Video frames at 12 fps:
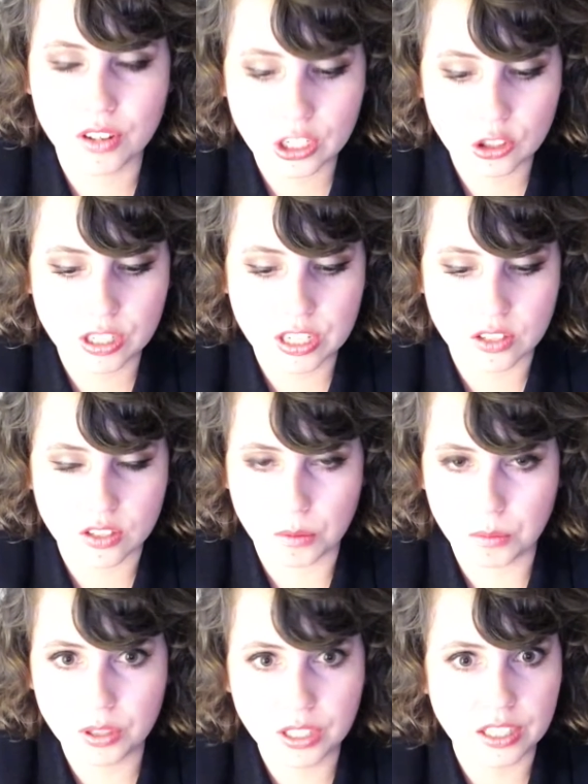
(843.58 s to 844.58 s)
electric is
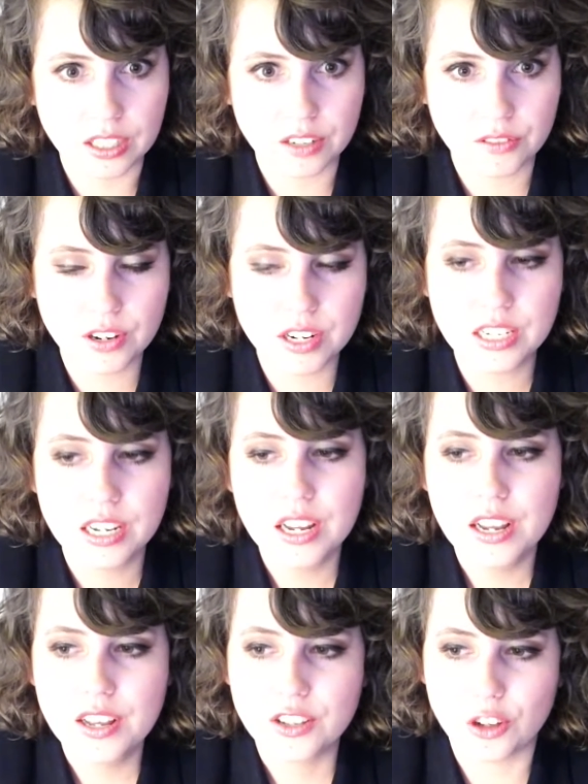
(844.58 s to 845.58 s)
completely different.
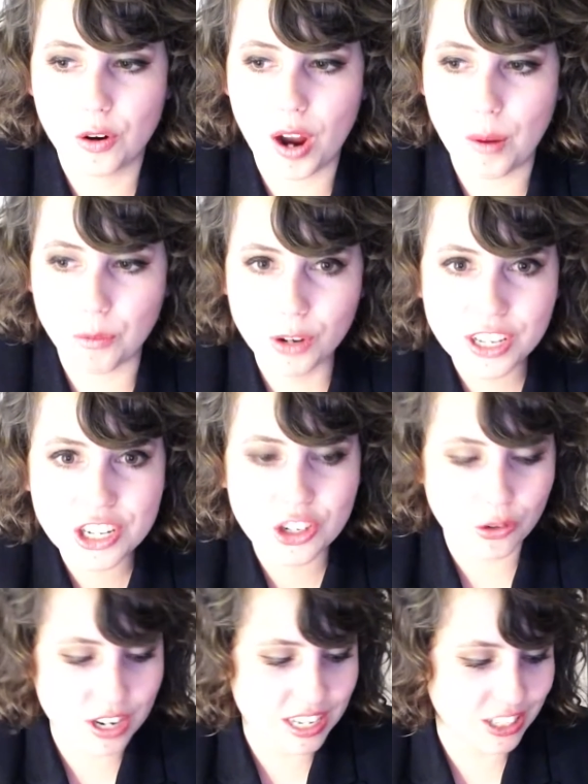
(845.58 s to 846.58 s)
So I'm really
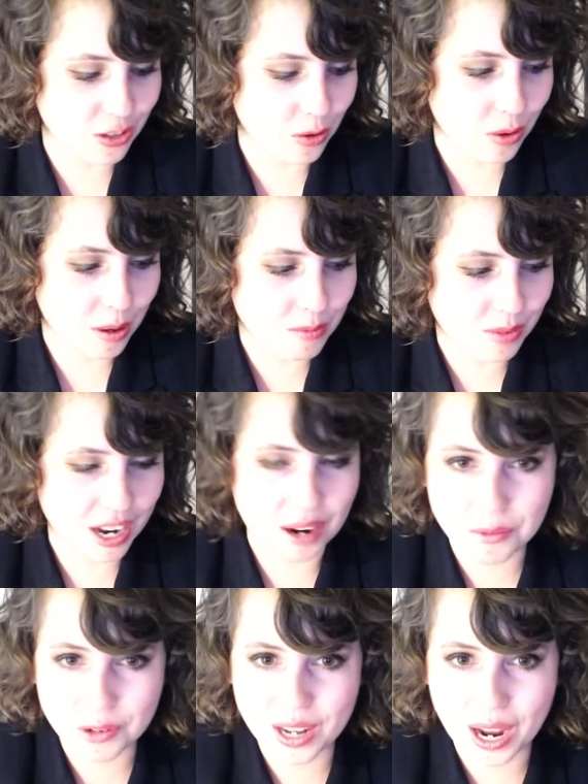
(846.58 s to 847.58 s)
enjoying it, so I'm
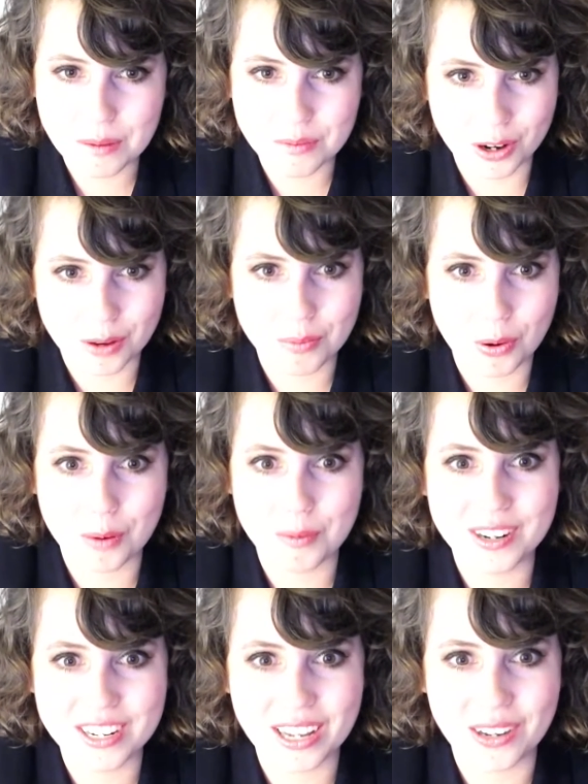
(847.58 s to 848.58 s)
really hyped on
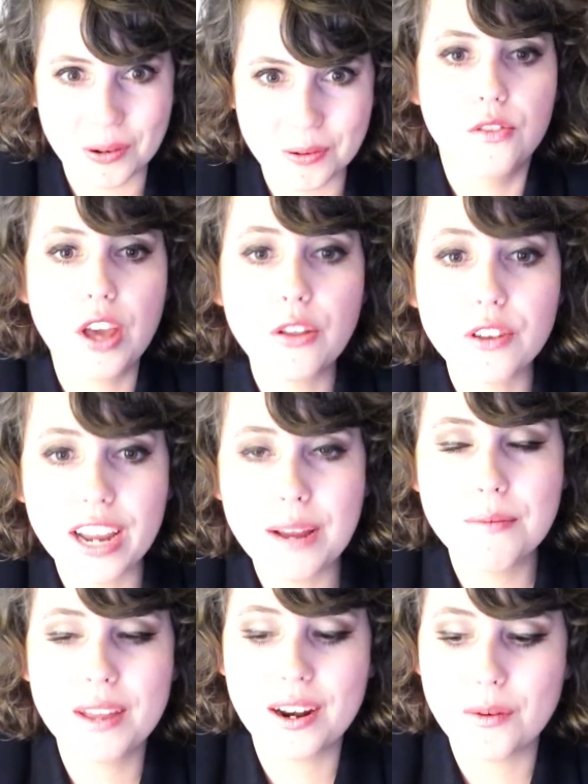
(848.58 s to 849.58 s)
Pokemon Yellow. The other
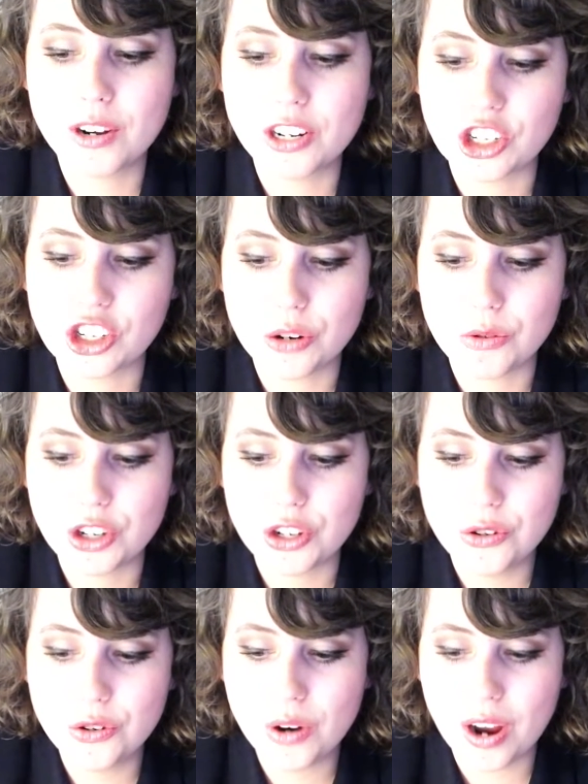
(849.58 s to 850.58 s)
game that I wanted to show
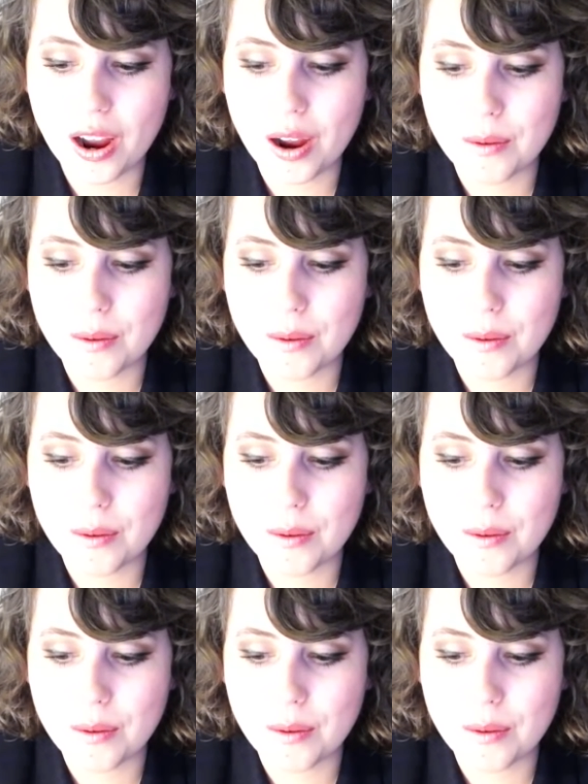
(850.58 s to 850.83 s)
too